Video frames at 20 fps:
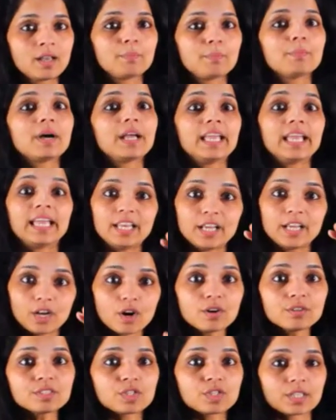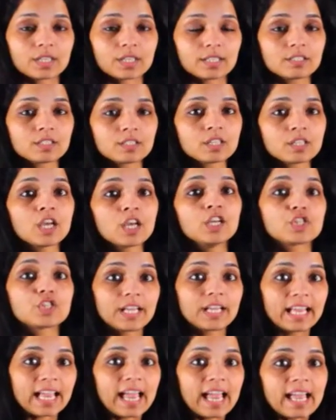by any constant to
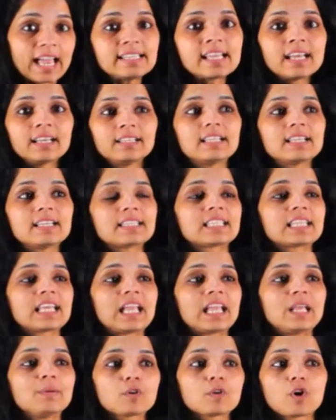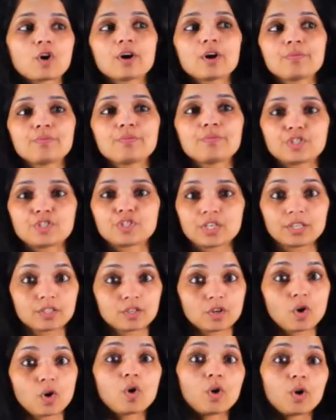get the same
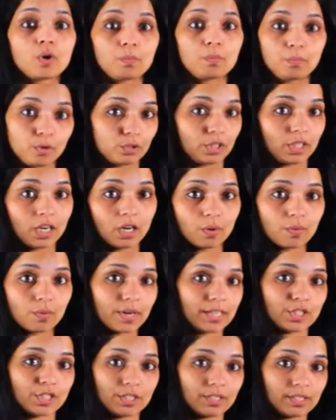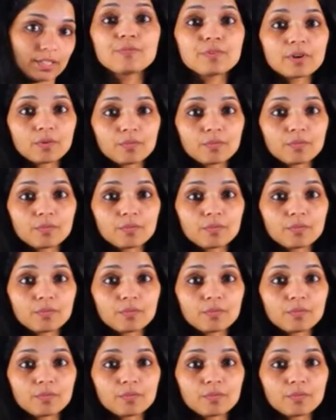coefficient on both equations.